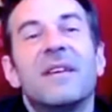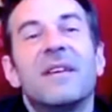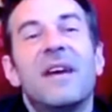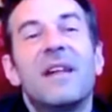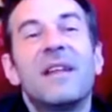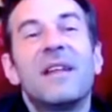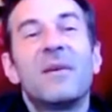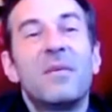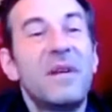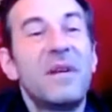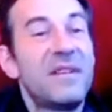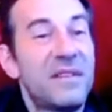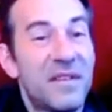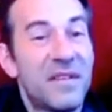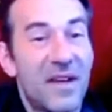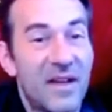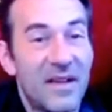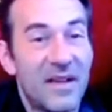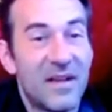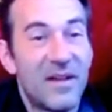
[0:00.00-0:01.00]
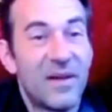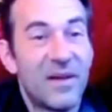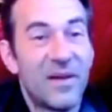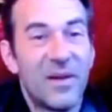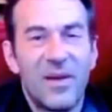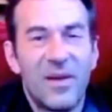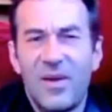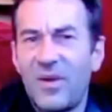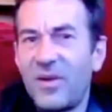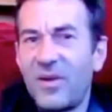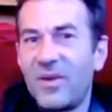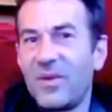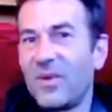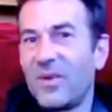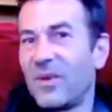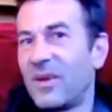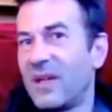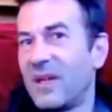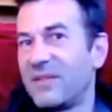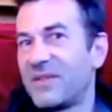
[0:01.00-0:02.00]
Eloisa,
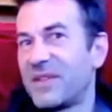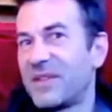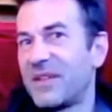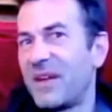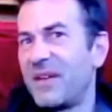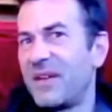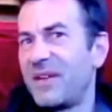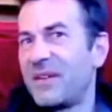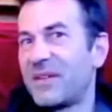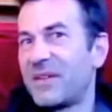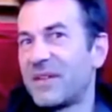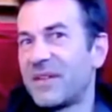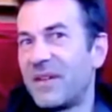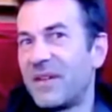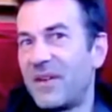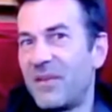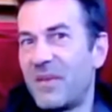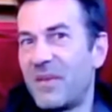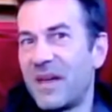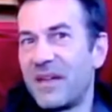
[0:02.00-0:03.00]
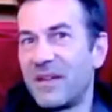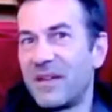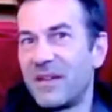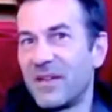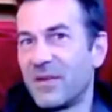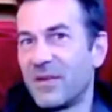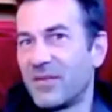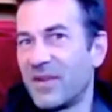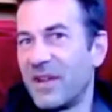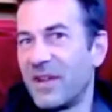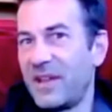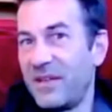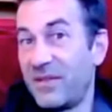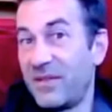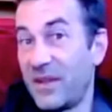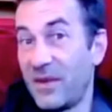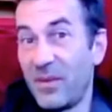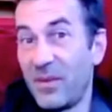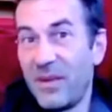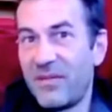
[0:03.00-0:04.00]
who I've started to call my girlfriend,
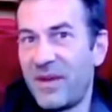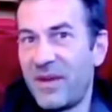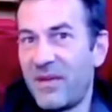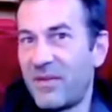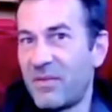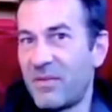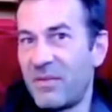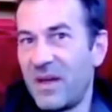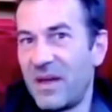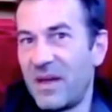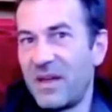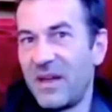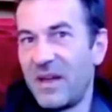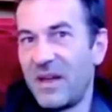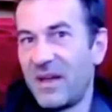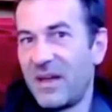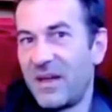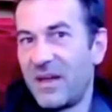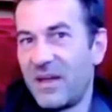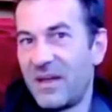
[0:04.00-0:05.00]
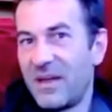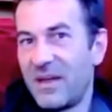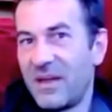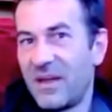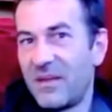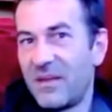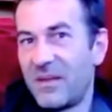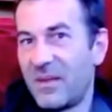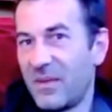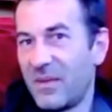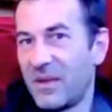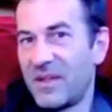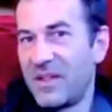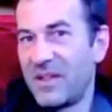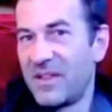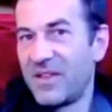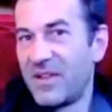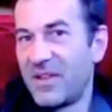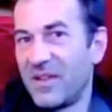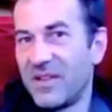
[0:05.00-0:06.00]
even though we've never met. I mean, we're
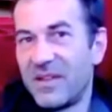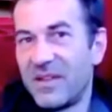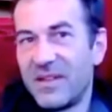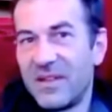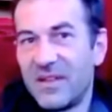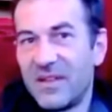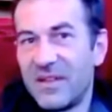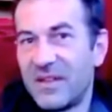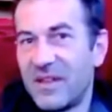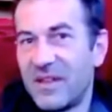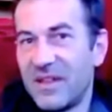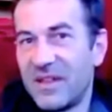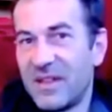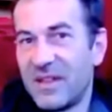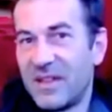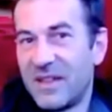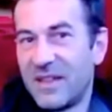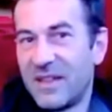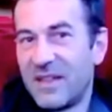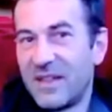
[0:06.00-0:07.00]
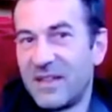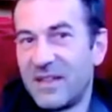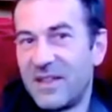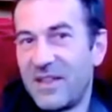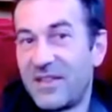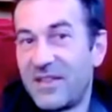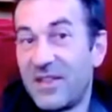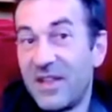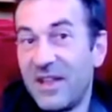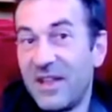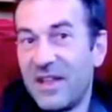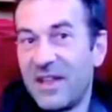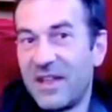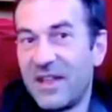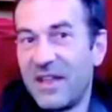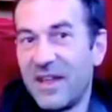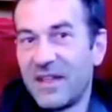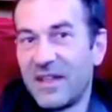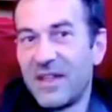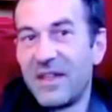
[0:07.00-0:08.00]
digital, uh, digitally
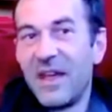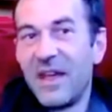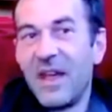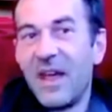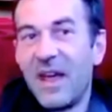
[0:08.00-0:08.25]
connected.